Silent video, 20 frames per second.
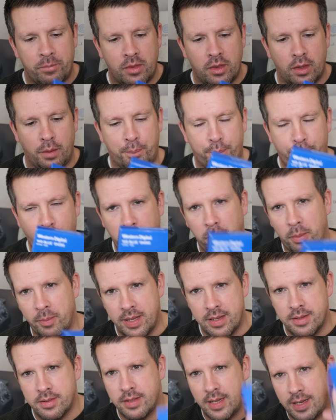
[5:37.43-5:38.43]
The problem
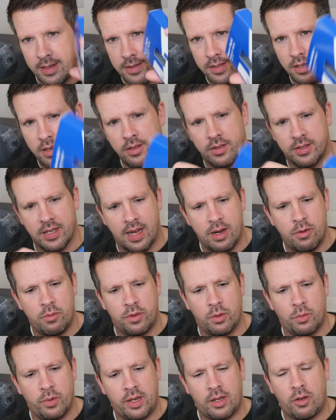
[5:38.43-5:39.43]
is, it turns out
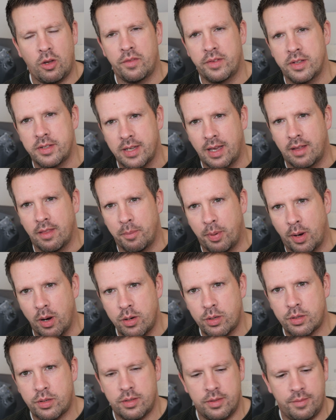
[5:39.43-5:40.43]
that when I got this out of the
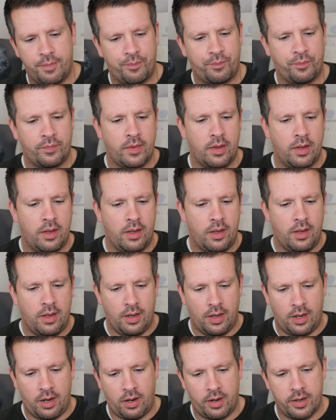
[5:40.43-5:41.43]
box,
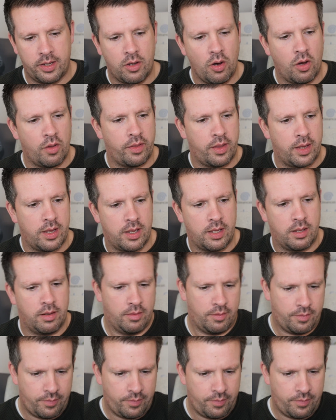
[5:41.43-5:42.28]
and I got the